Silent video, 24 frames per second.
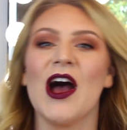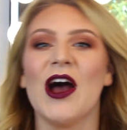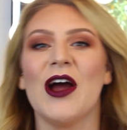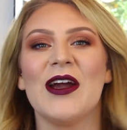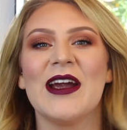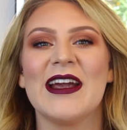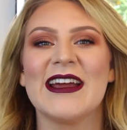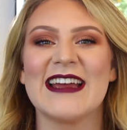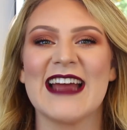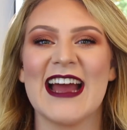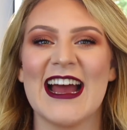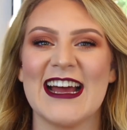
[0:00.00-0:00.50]

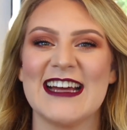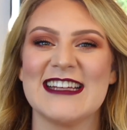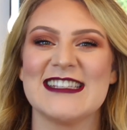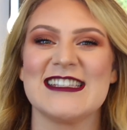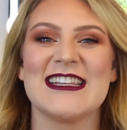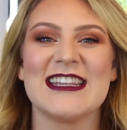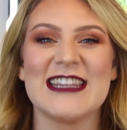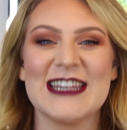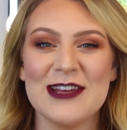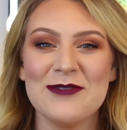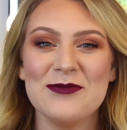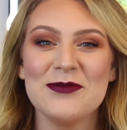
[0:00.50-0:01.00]
Alright guys,
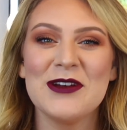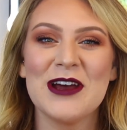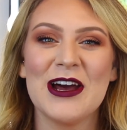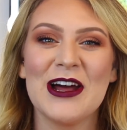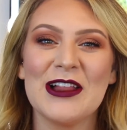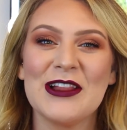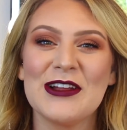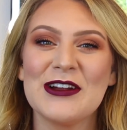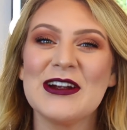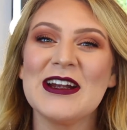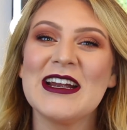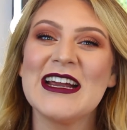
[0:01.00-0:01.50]
lip
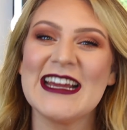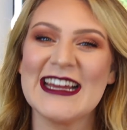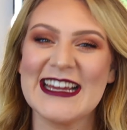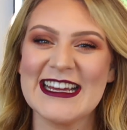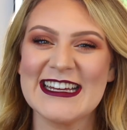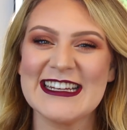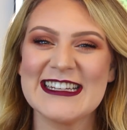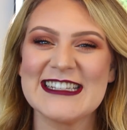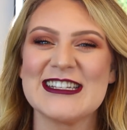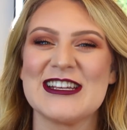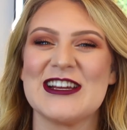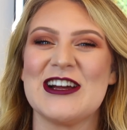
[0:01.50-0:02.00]
color
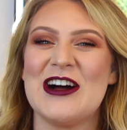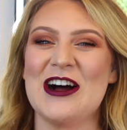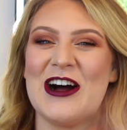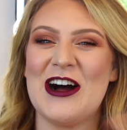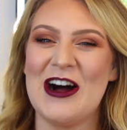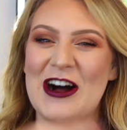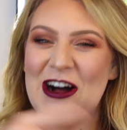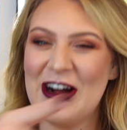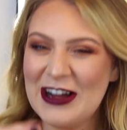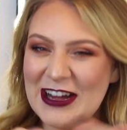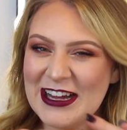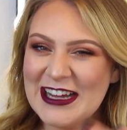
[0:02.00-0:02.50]
is
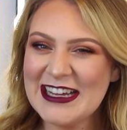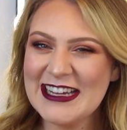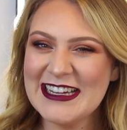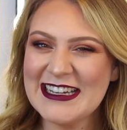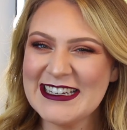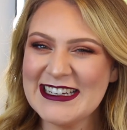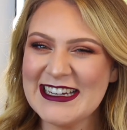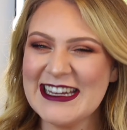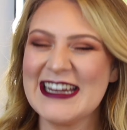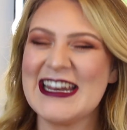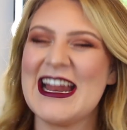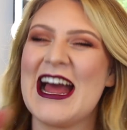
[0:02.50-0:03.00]

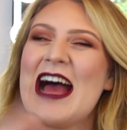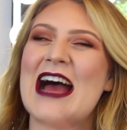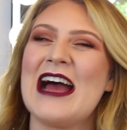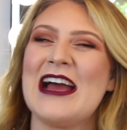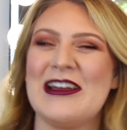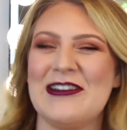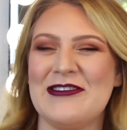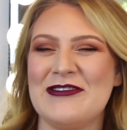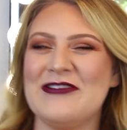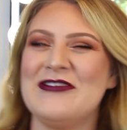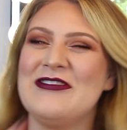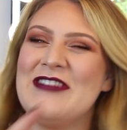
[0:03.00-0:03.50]
on and
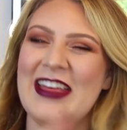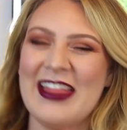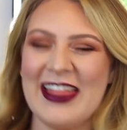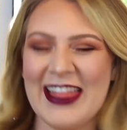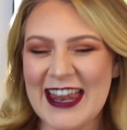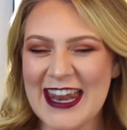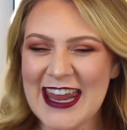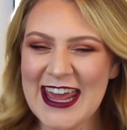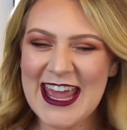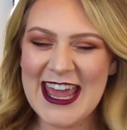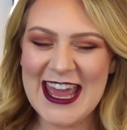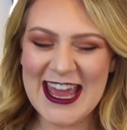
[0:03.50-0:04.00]
I'm
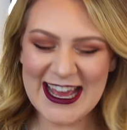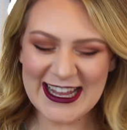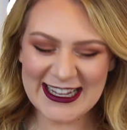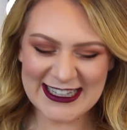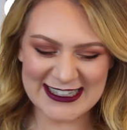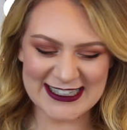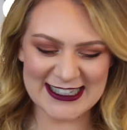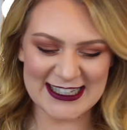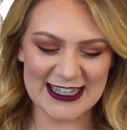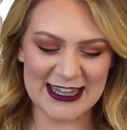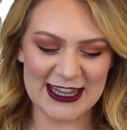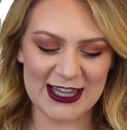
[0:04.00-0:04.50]
feeling
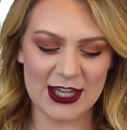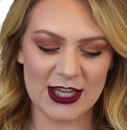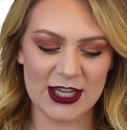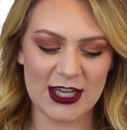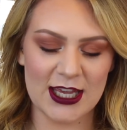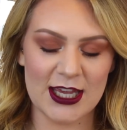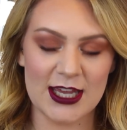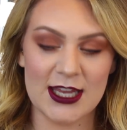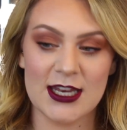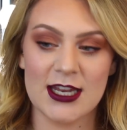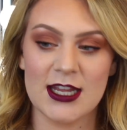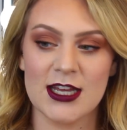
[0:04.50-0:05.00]
it. That's
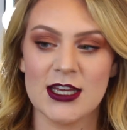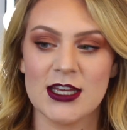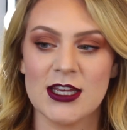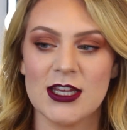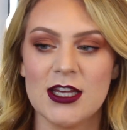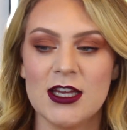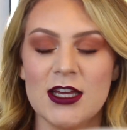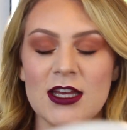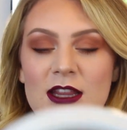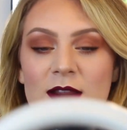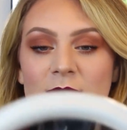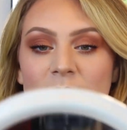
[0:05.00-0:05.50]
looking
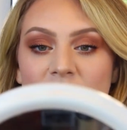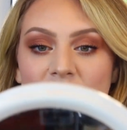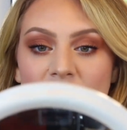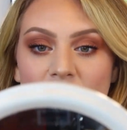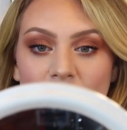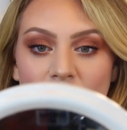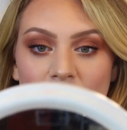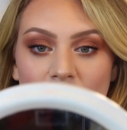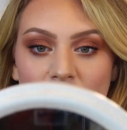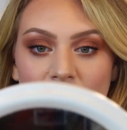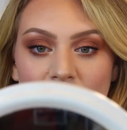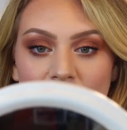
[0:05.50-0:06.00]
good. Let me
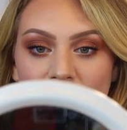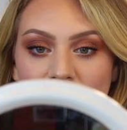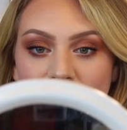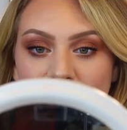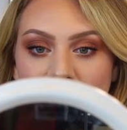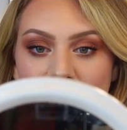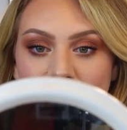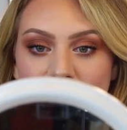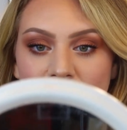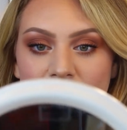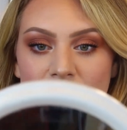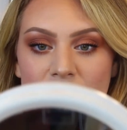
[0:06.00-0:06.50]
get one more.
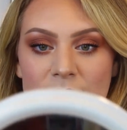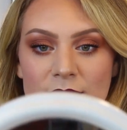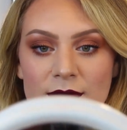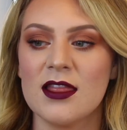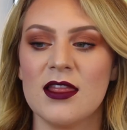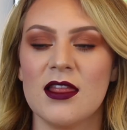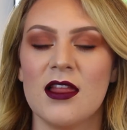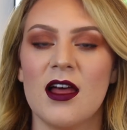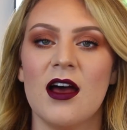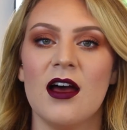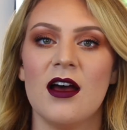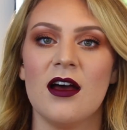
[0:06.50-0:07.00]

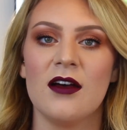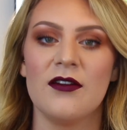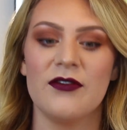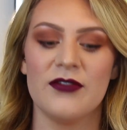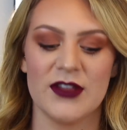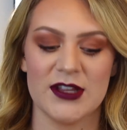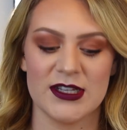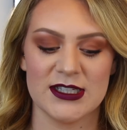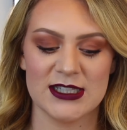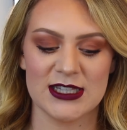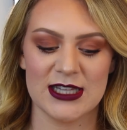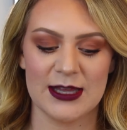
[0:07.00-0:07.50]
Love
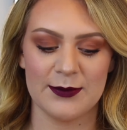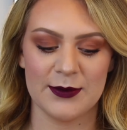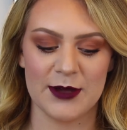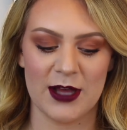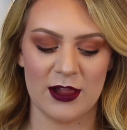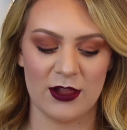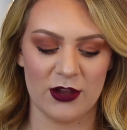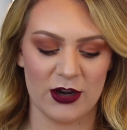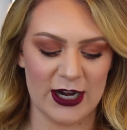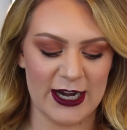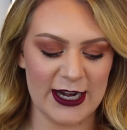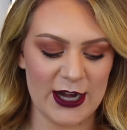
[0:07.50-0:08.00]
this lip
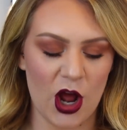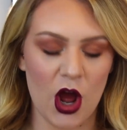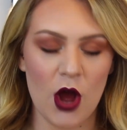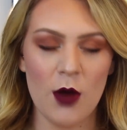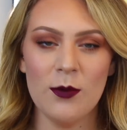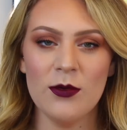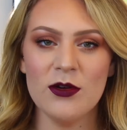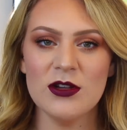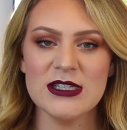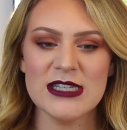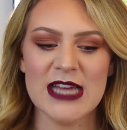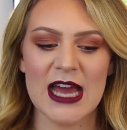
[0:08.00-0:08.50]
color. It
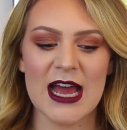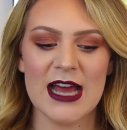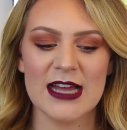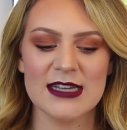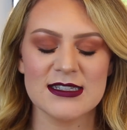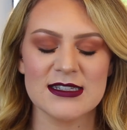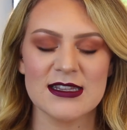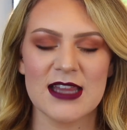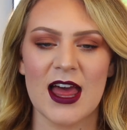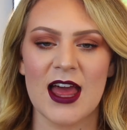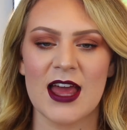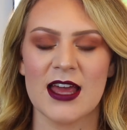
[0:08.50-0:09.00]
almost
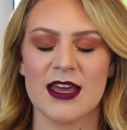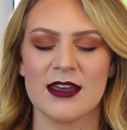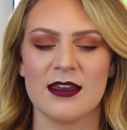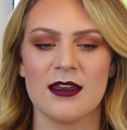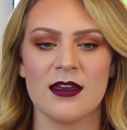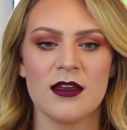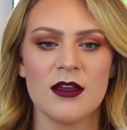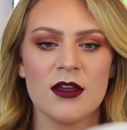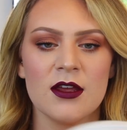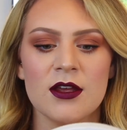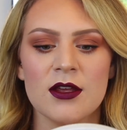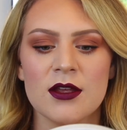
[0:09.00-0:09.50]
has like,